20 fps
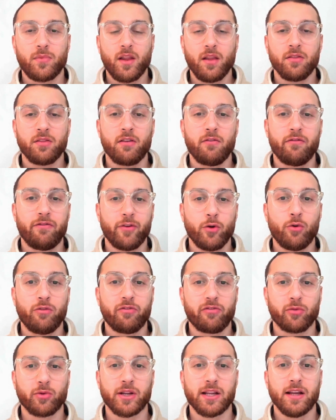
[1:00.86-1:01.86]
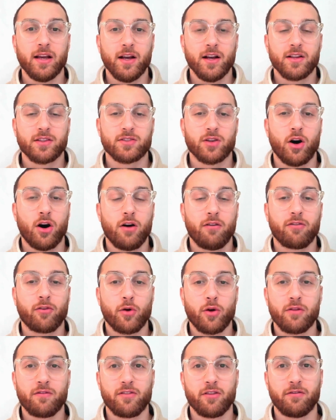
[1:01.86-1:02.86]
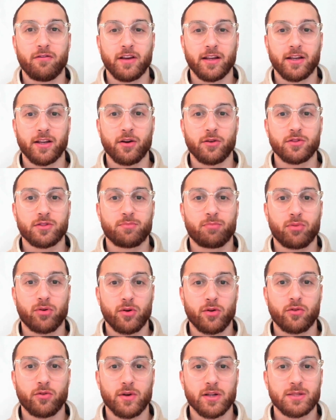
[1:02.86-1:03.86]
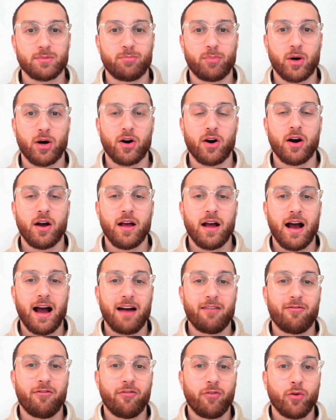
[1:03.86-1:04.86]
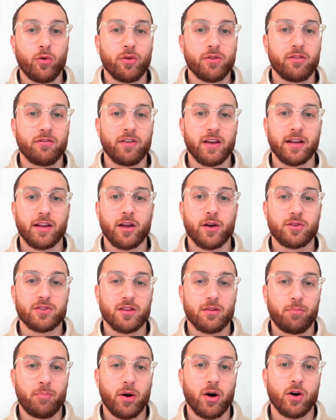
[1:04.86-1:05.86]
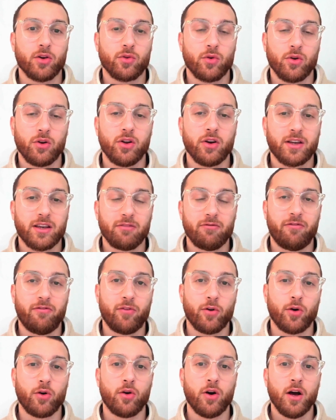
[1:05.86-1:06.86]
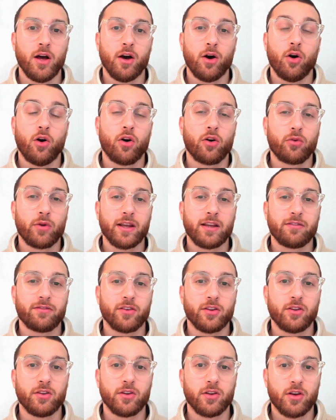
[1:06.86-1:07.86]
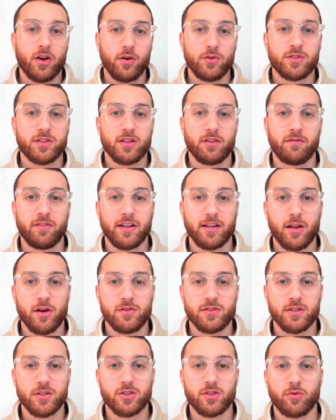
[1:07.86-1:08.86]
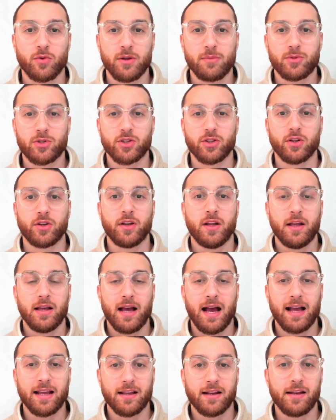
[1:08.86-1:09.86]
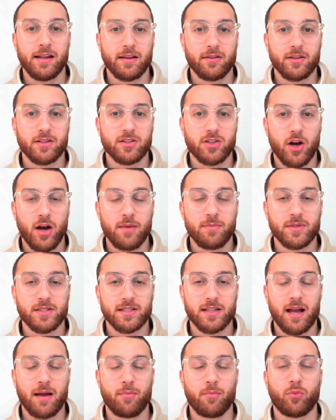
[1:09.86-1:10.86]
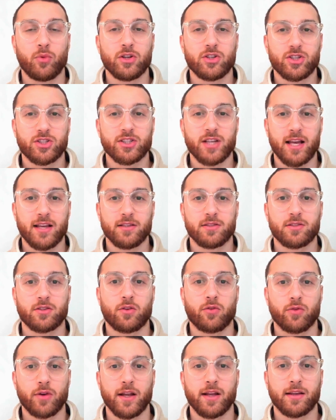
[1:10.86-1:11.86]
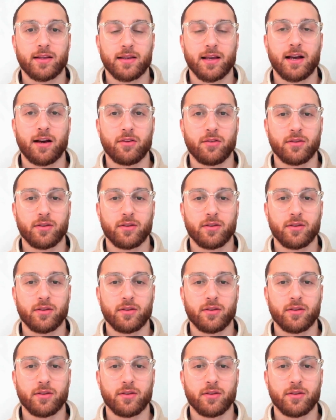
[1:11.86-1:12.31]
then feel free to hover over the video's progress bar and forward the video to the part you're looking for, or even go to the video's description and click the timestamp which says create account.